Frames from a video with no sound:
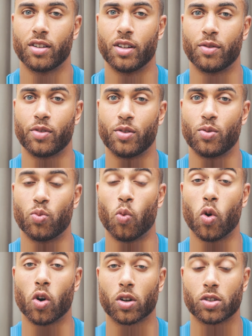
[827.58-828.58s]
if you
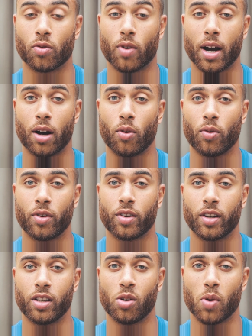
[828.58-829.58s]
walked around
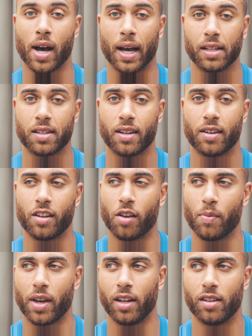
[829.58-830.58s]
and you acted and
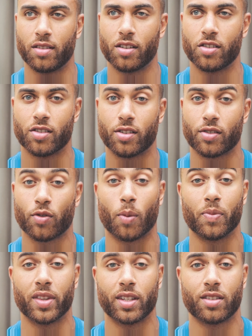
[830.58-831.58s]
you made decisions
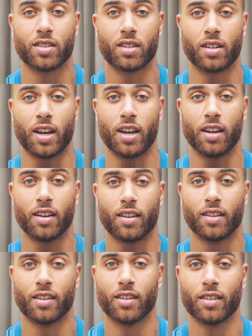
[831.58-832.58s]
from this state.
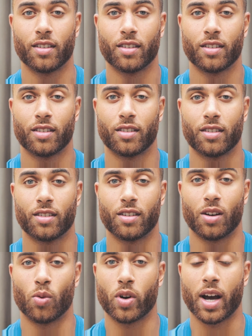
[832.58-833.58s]

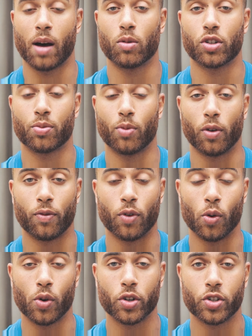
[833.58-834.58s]
I wonder how much more
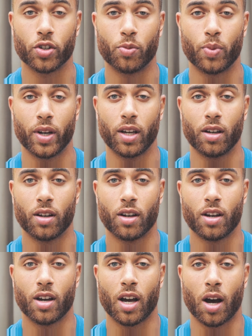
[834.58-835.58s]
focused you'd be,
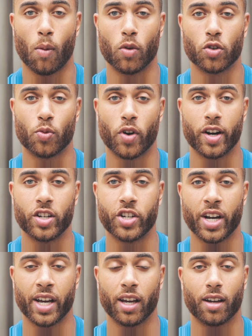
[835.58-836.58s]
how much more
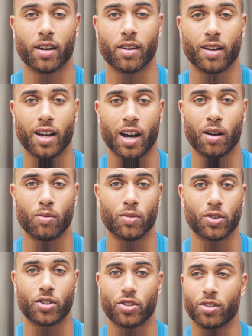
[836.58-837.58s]
energetic, how
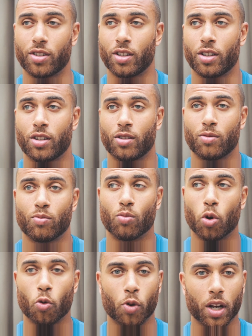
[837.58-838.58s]
much
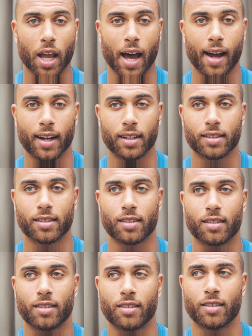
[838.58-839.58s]
more
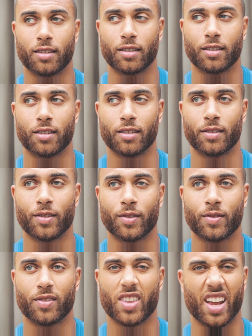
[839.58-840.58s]
relaxed
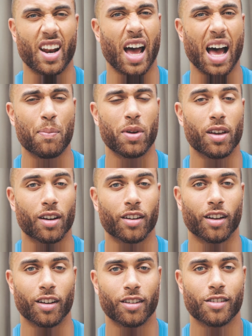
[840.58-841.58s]
and happier
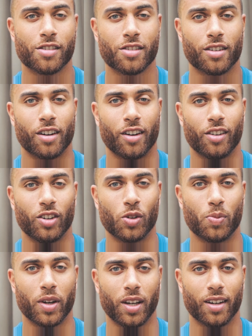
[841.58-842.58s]

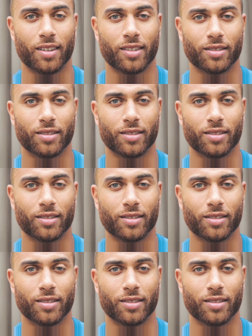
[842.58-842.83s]
you'd be.